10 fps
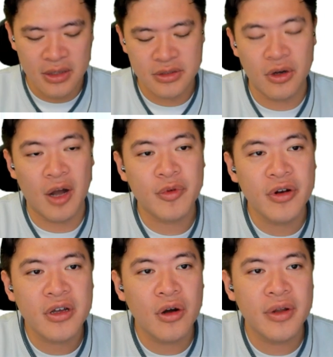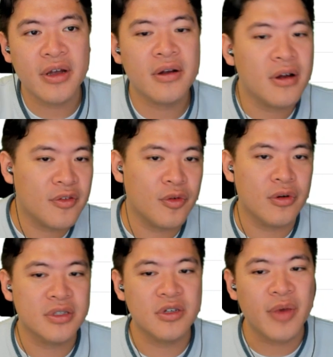So I'm gonna go there. Of
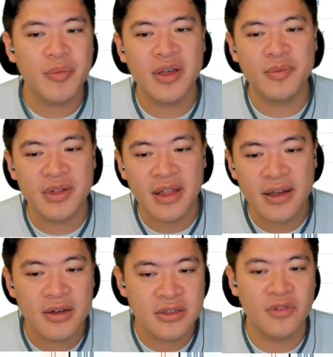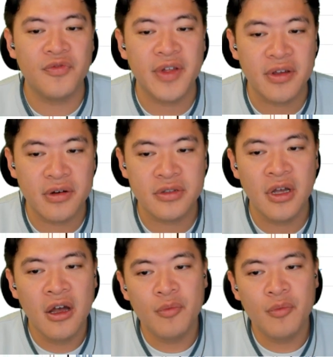course, there might be a delay on some videos,